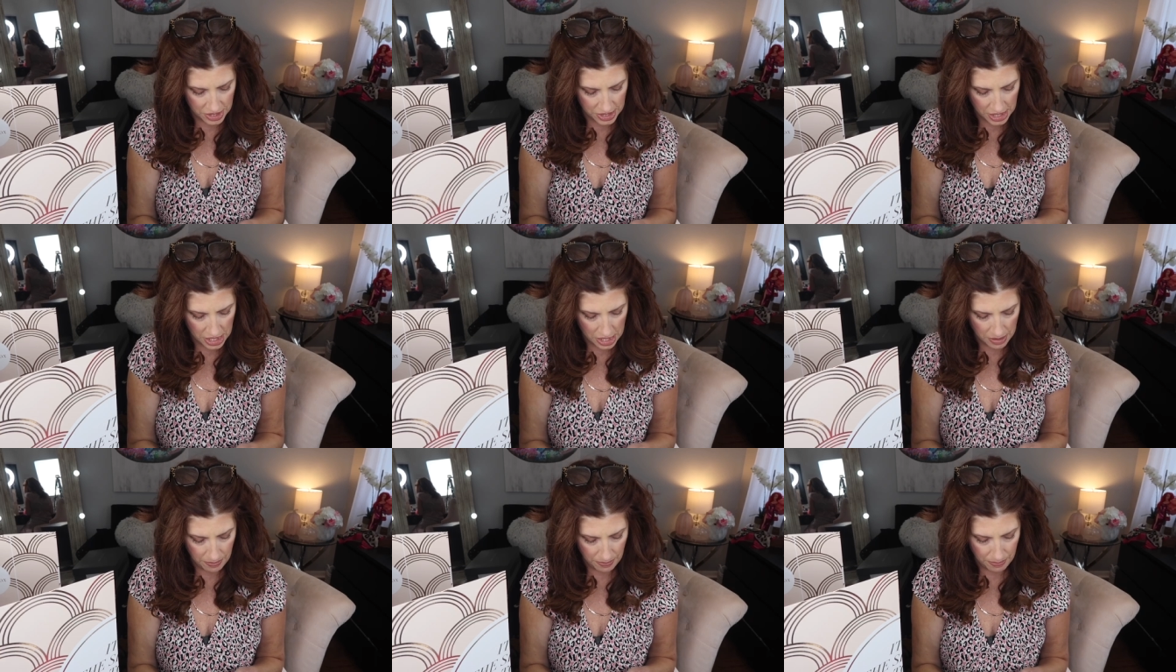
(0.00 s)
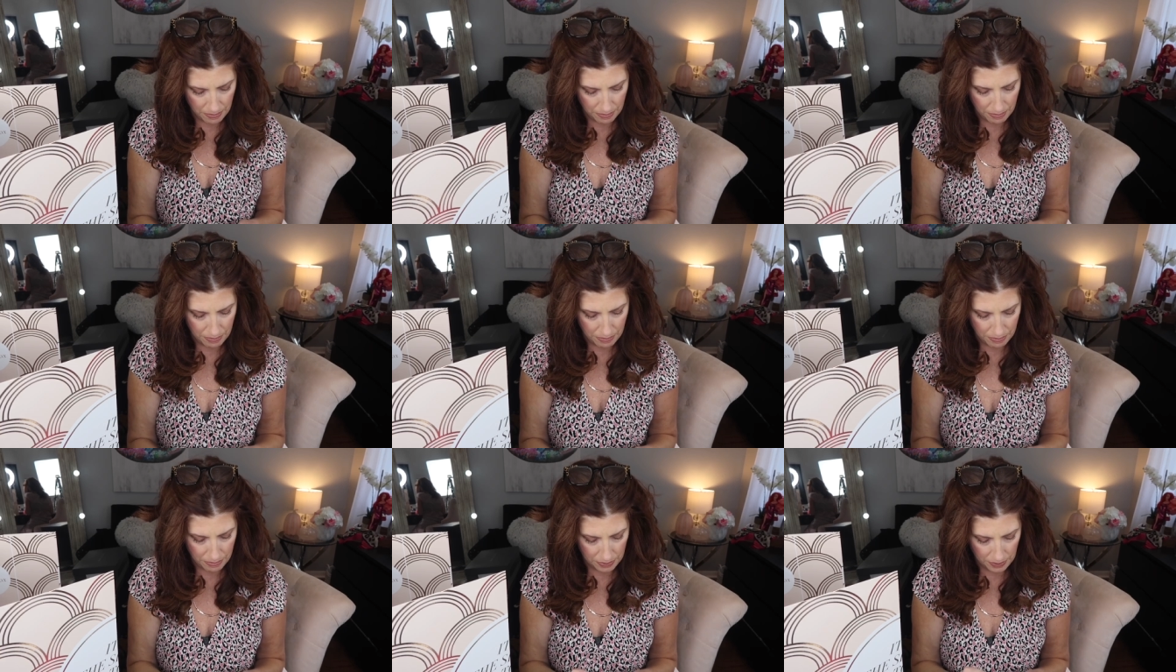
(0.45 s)
deep,
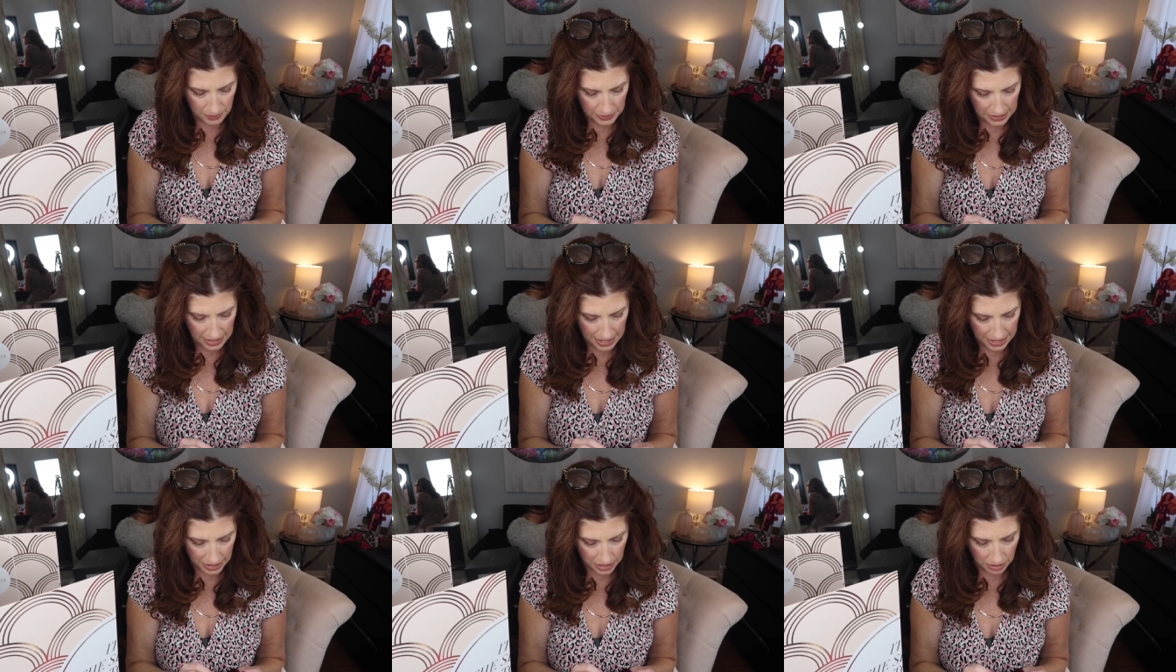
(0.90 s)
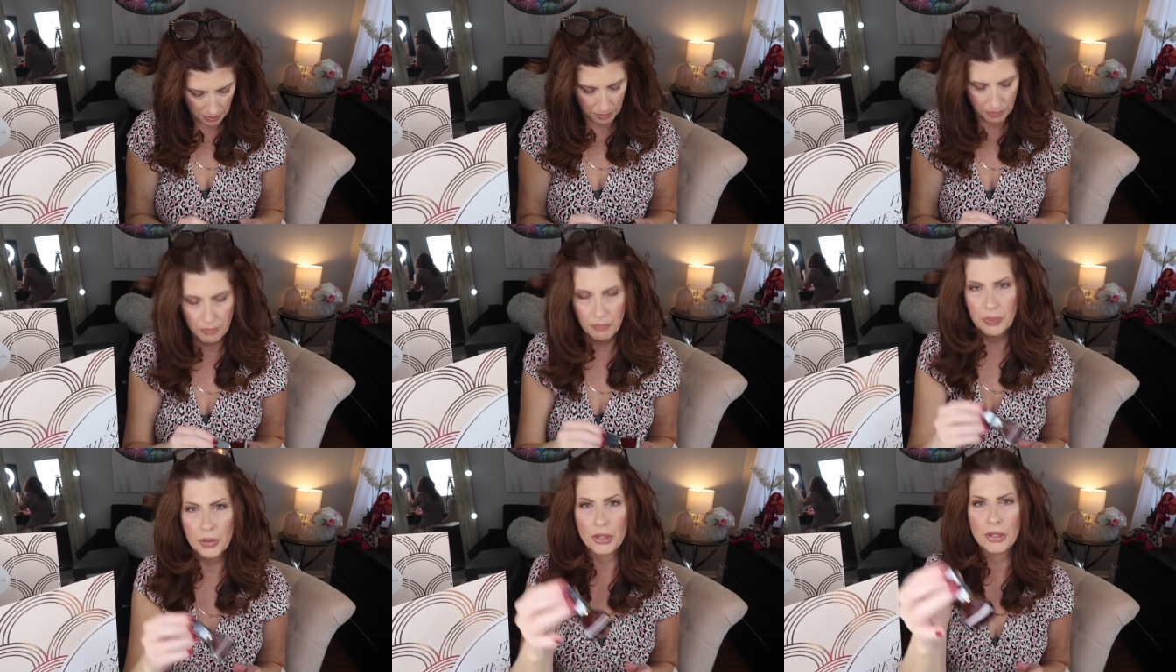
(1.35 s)
like,
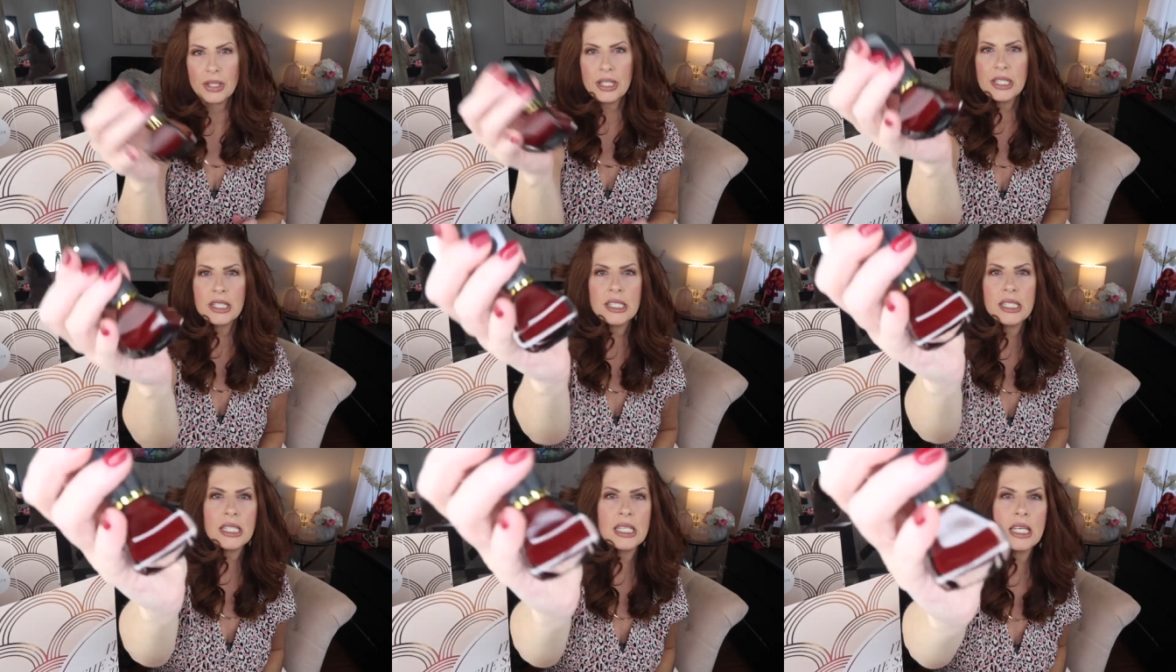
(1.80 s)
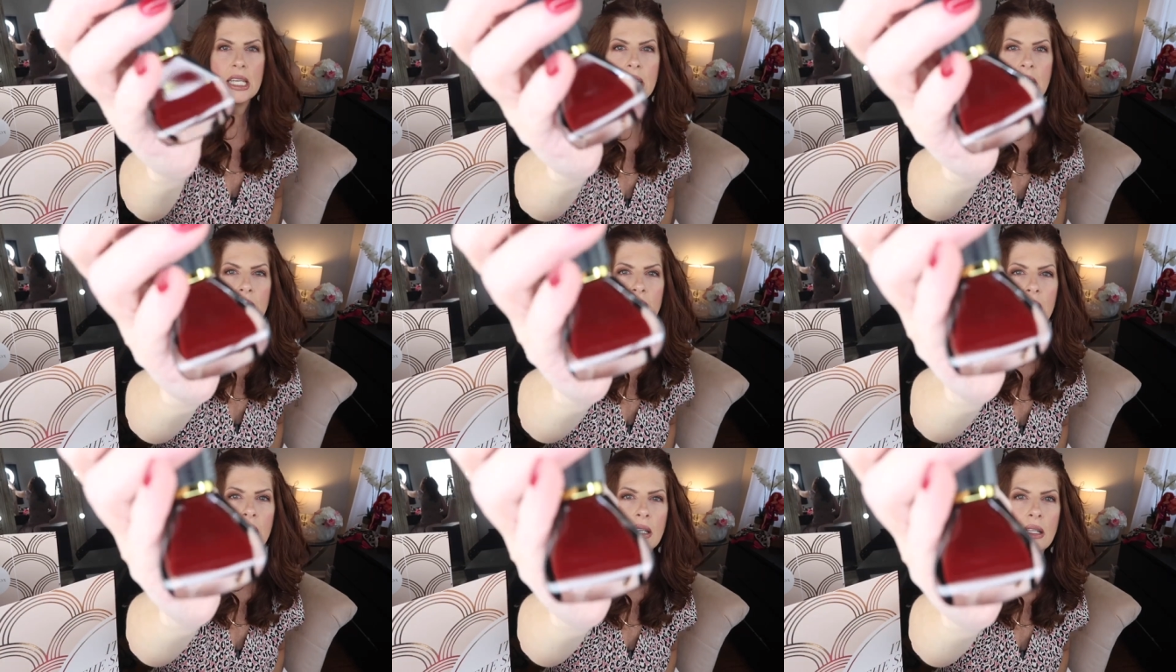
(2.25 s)

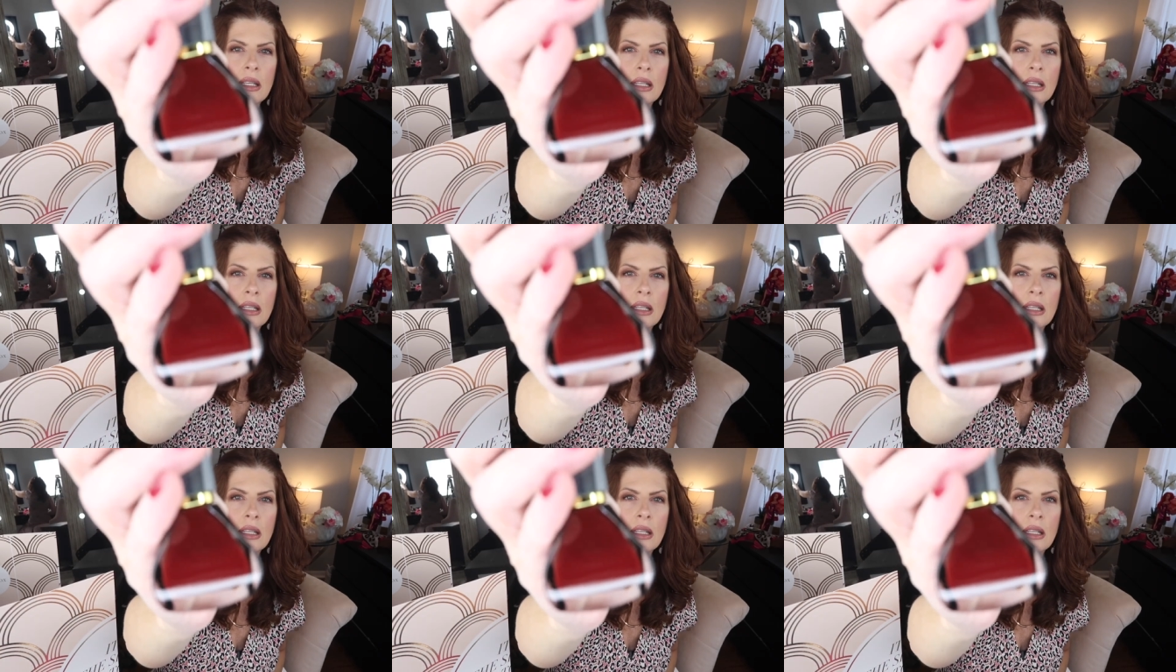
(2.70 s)
burgundy.